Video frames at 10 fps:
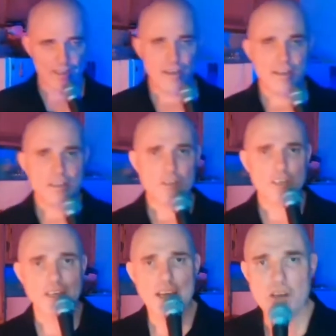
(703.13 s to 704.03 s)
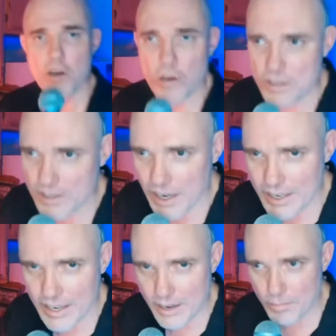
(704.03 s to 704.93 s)
There's a letter called a
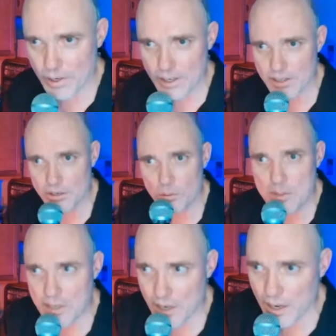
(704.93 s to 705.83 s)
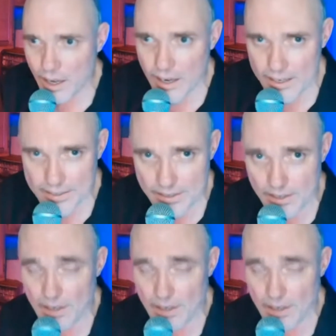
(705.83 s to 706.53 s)
digamma, and the upsilon hides it.